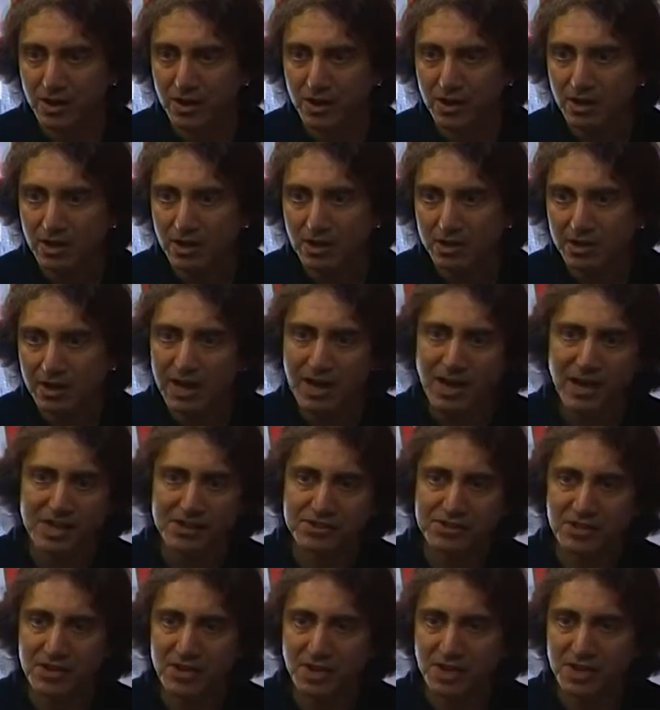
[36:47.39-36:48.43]
Mm. That
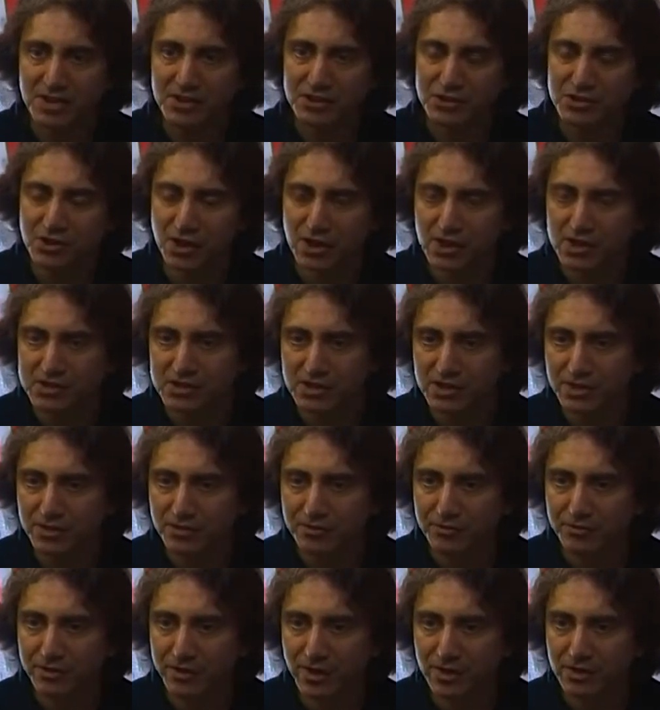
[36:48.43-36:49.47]
has an
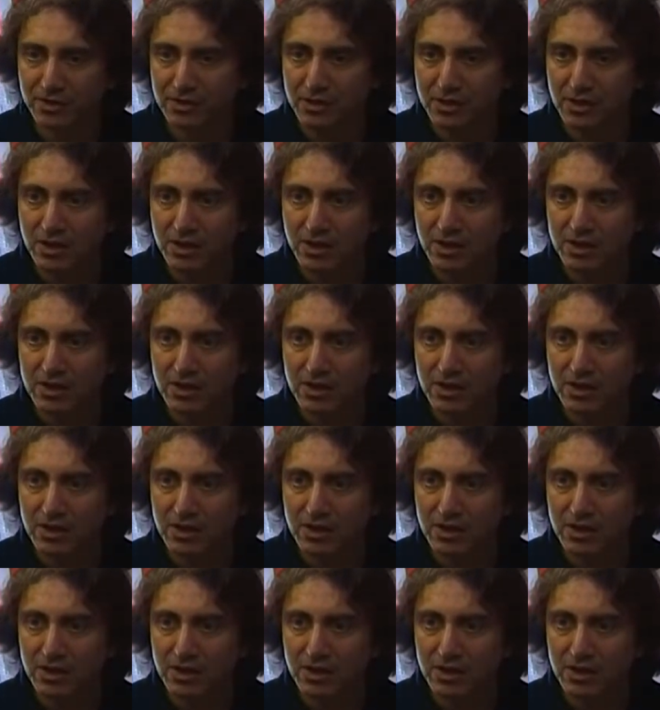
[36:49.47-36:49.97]
energizing effect.